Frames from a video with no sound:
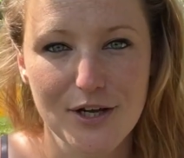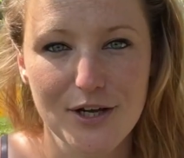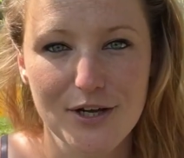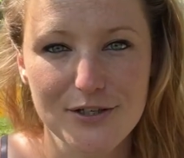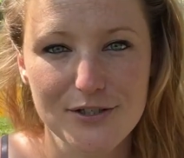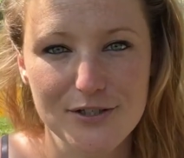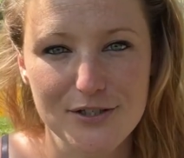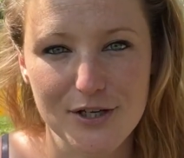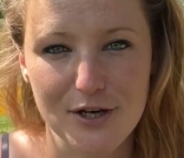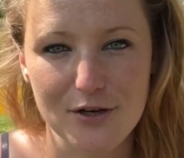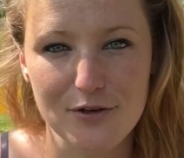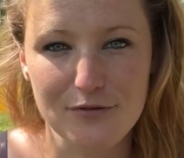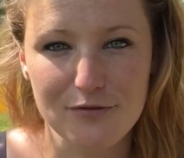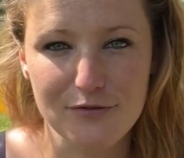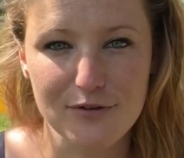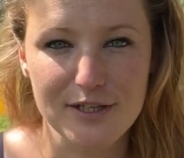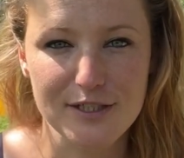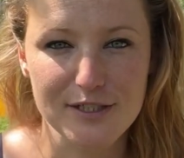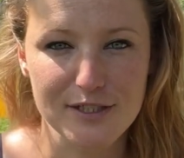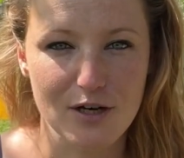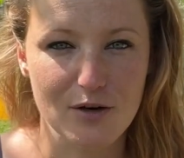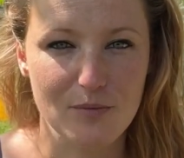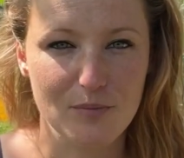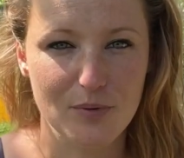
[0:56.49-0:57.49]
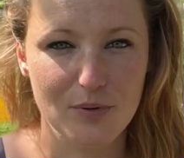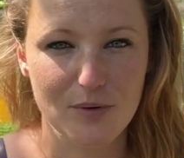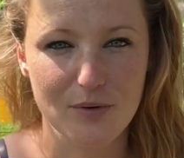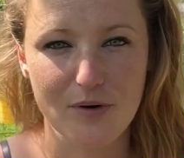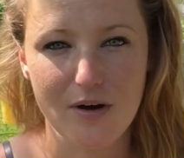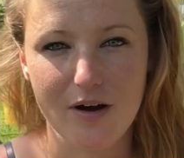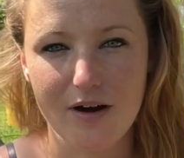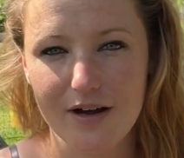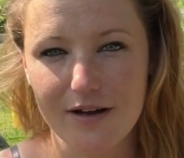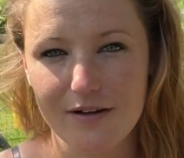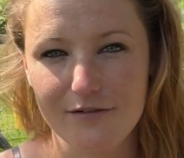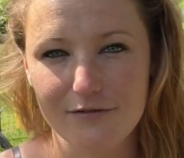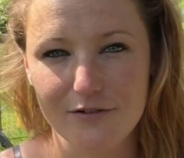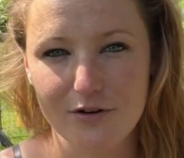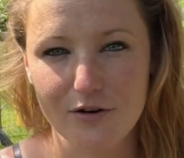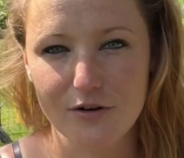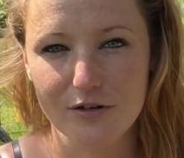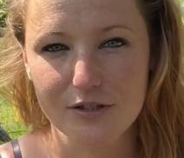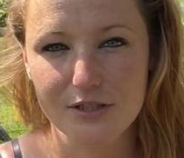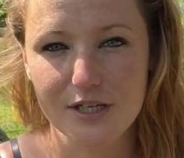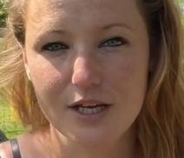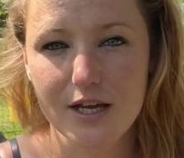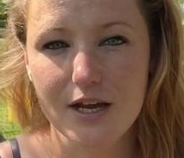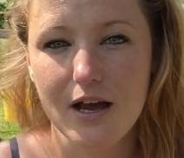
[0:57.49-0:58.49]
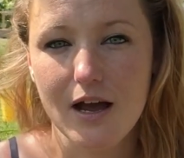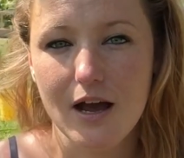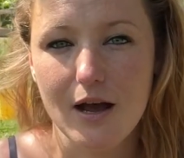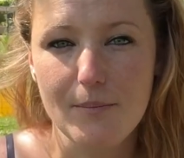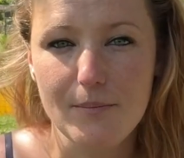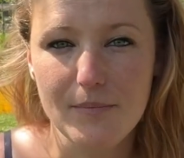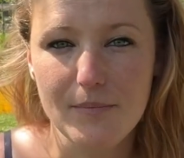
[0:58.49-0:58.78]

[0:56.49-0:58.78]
So for example, I have got 1